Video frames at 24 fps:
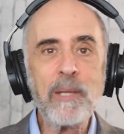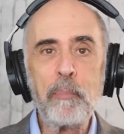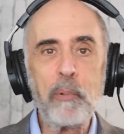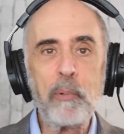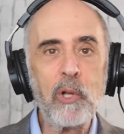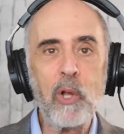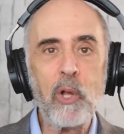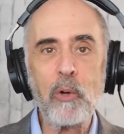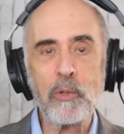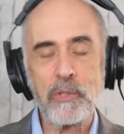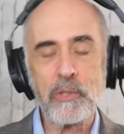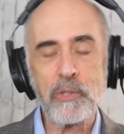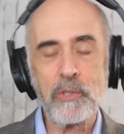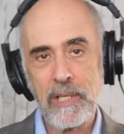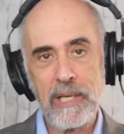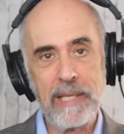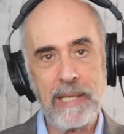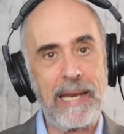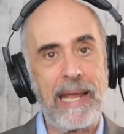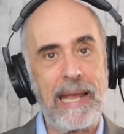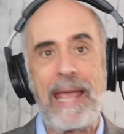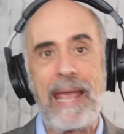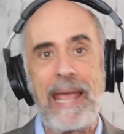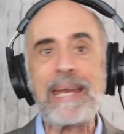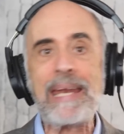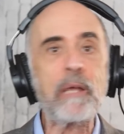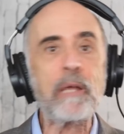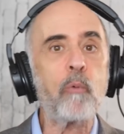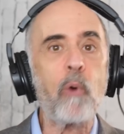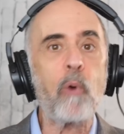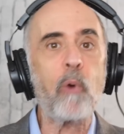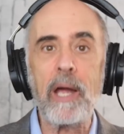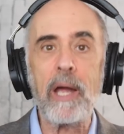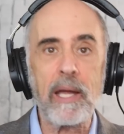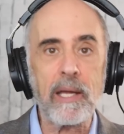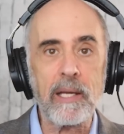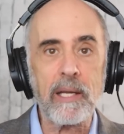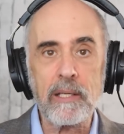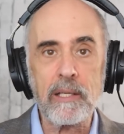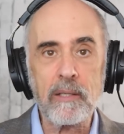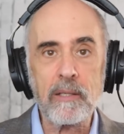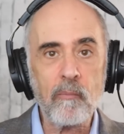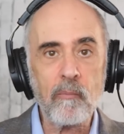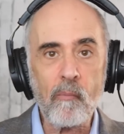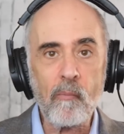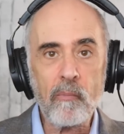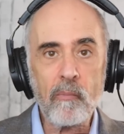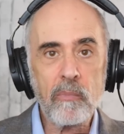Pelosi in any way
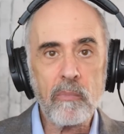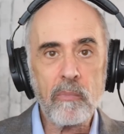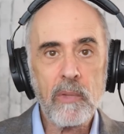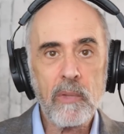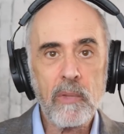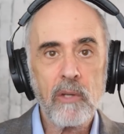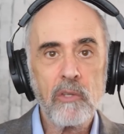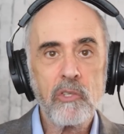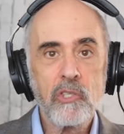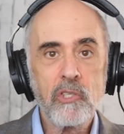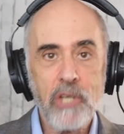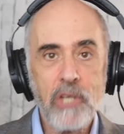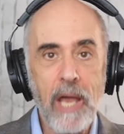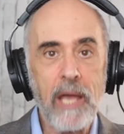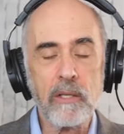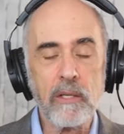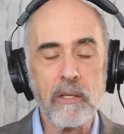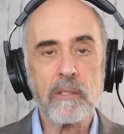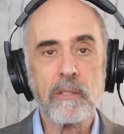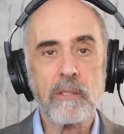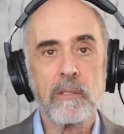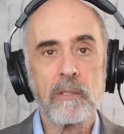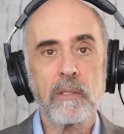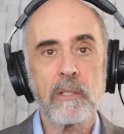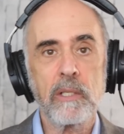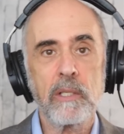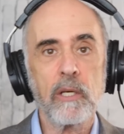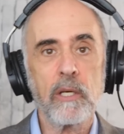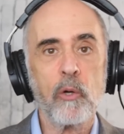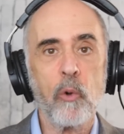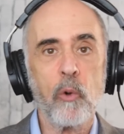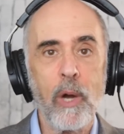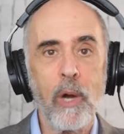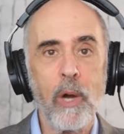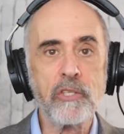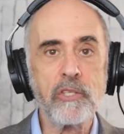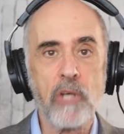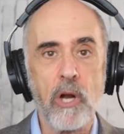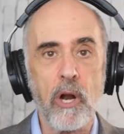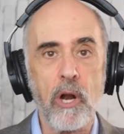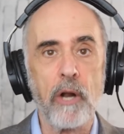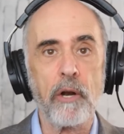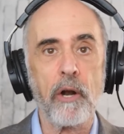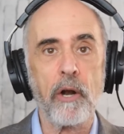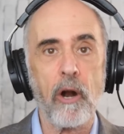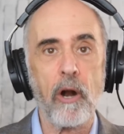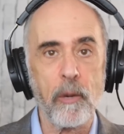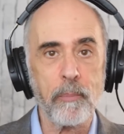change the equation
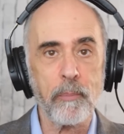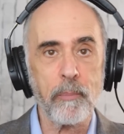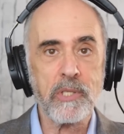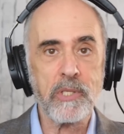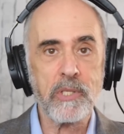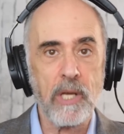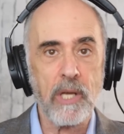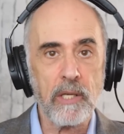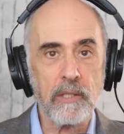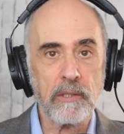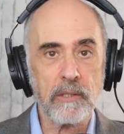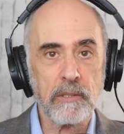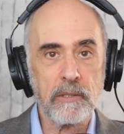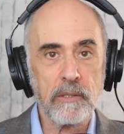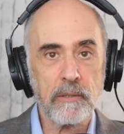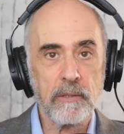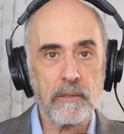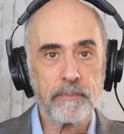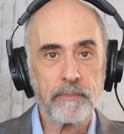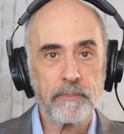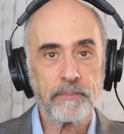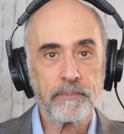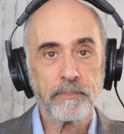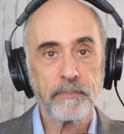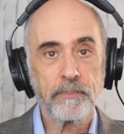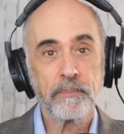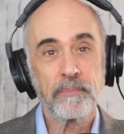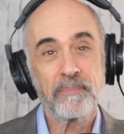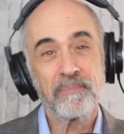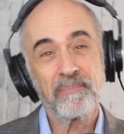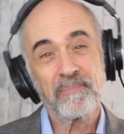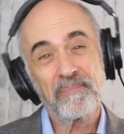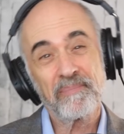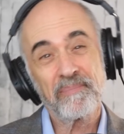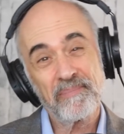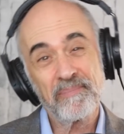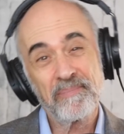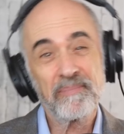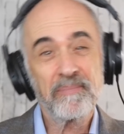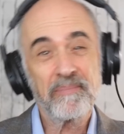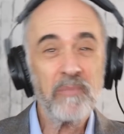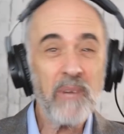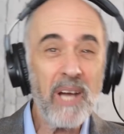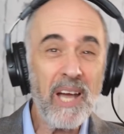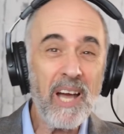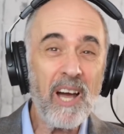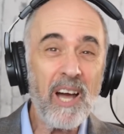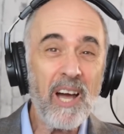on arms sales?
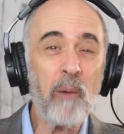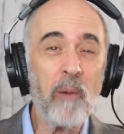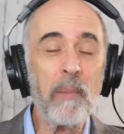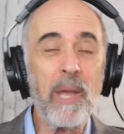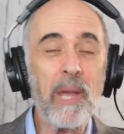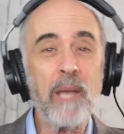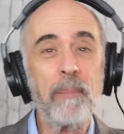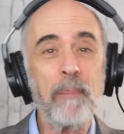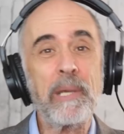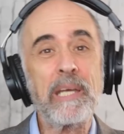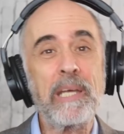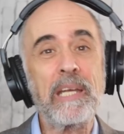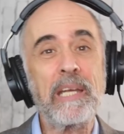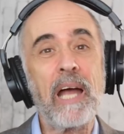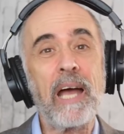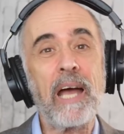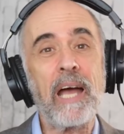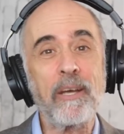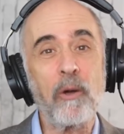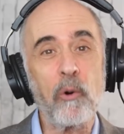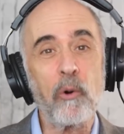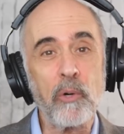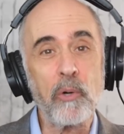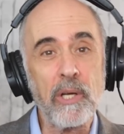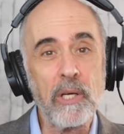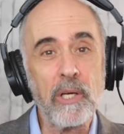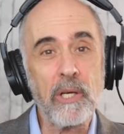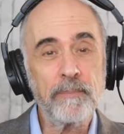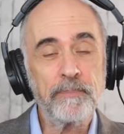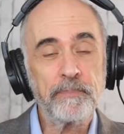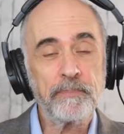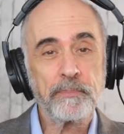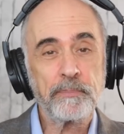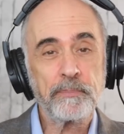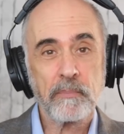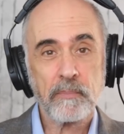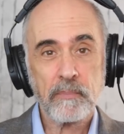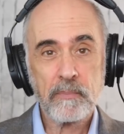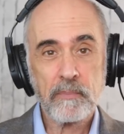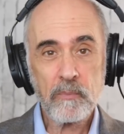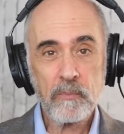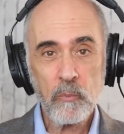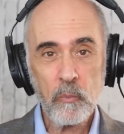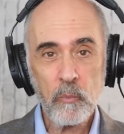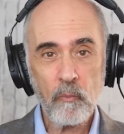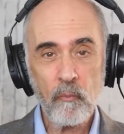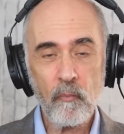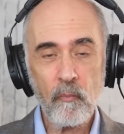Well, maybe an iota,
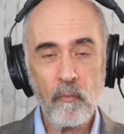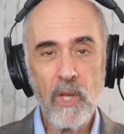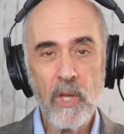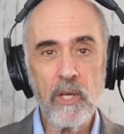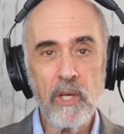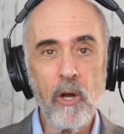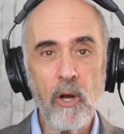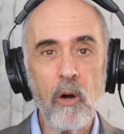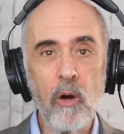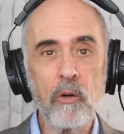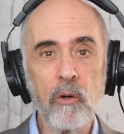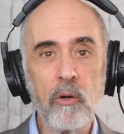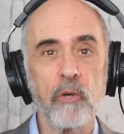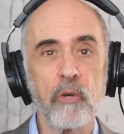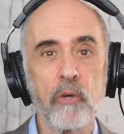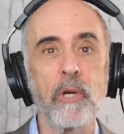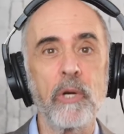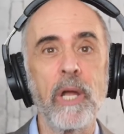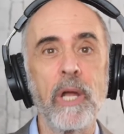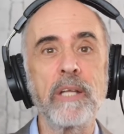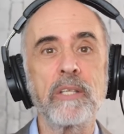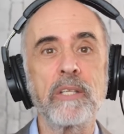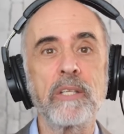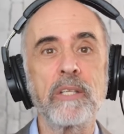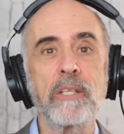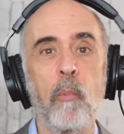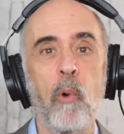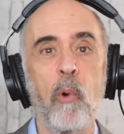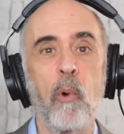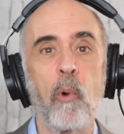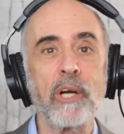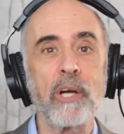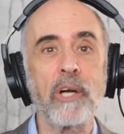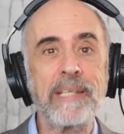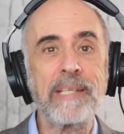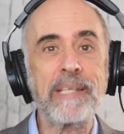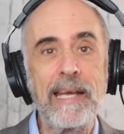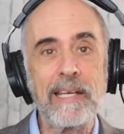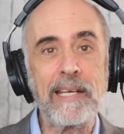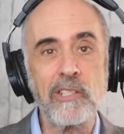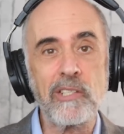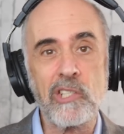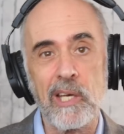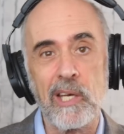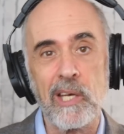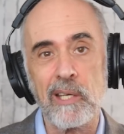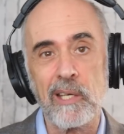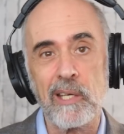you know, create some more
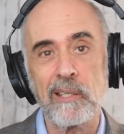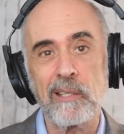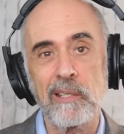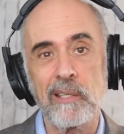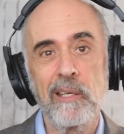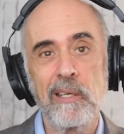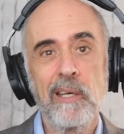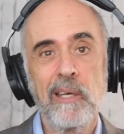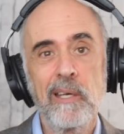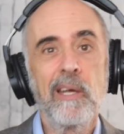tension.